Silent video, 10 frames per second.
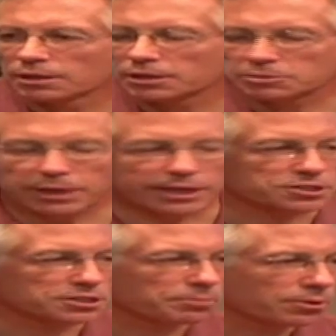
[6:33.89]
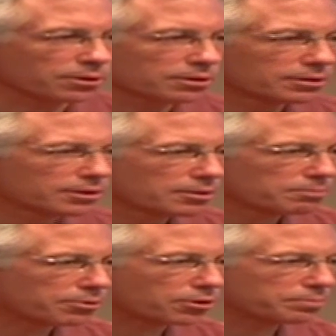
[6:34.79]
Let's make it simple:
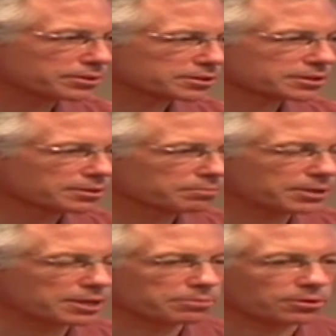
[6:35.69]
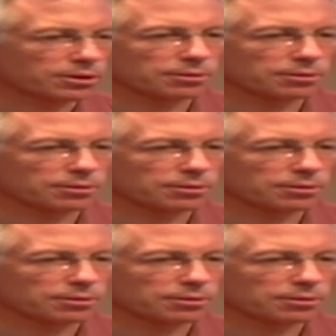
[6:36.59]
purpose, people,